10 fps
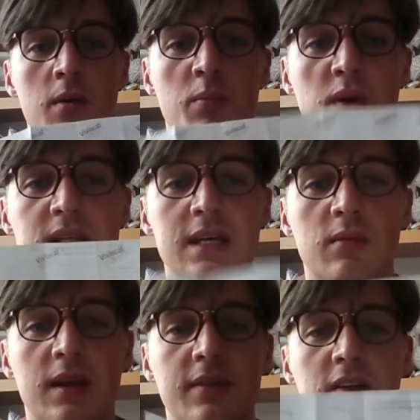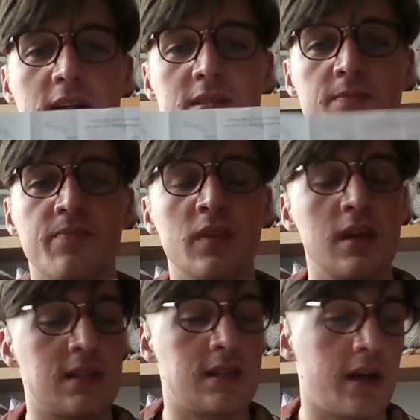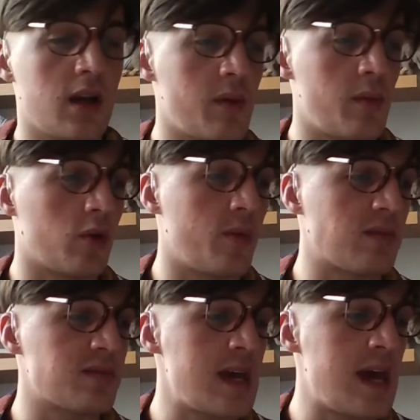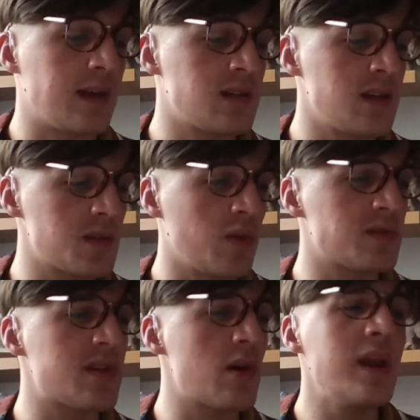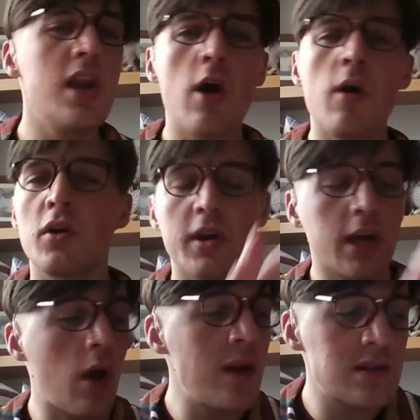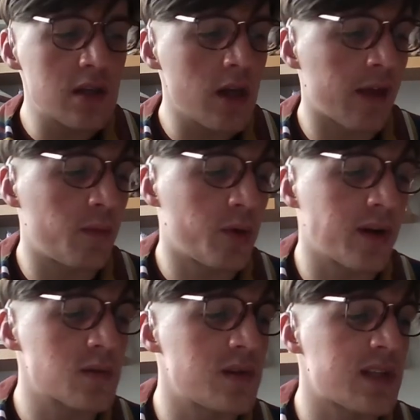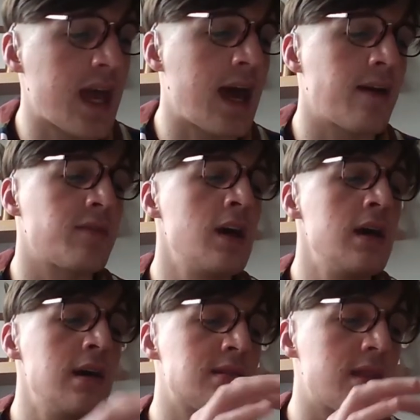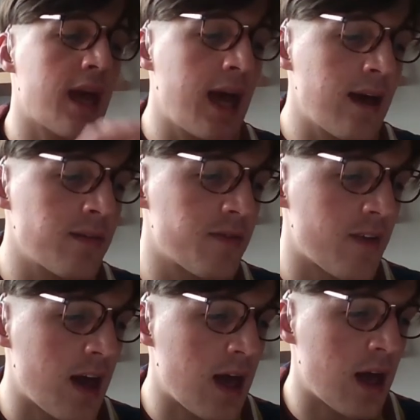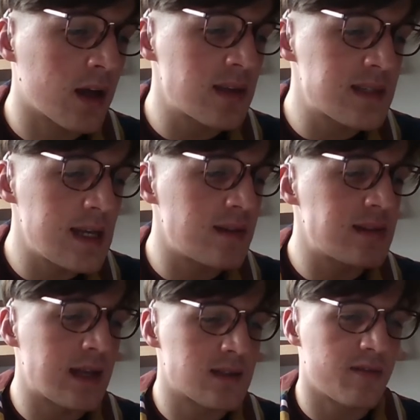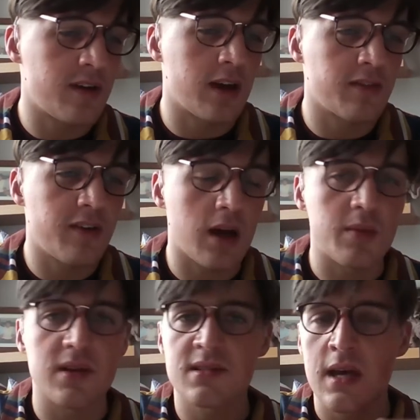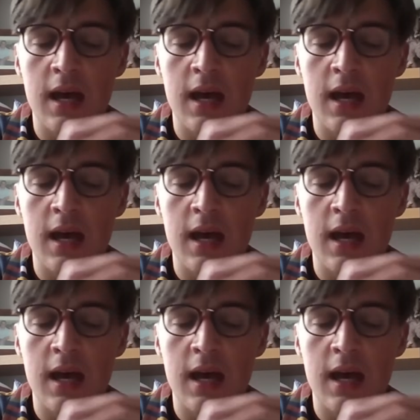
printout leaflet to tell you a little bit more about it. And I just want, so we know I'm not going to go into the other products which they have. So they have uh, concealer and densifying fibres.